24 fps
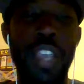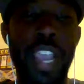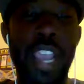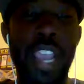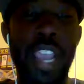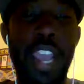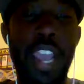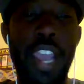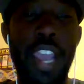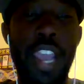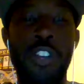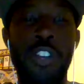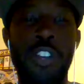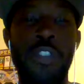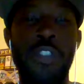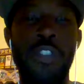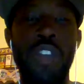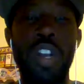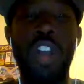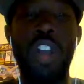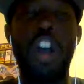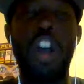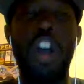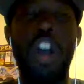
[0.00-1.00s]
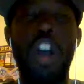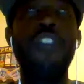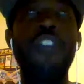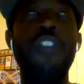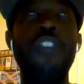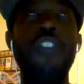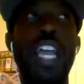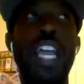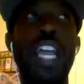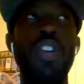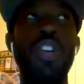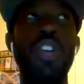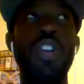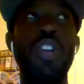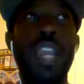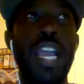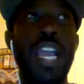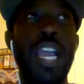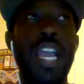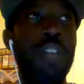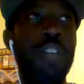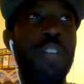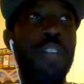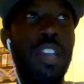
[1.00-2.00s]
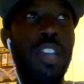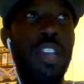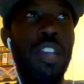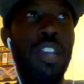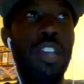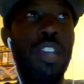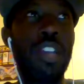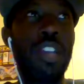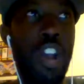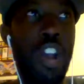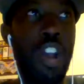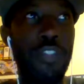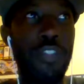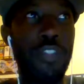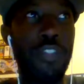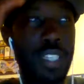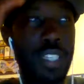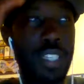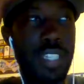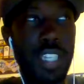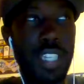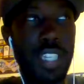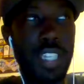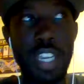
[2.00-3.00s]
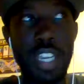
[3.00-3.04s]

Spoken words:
and their front office not knowing how to be a front office.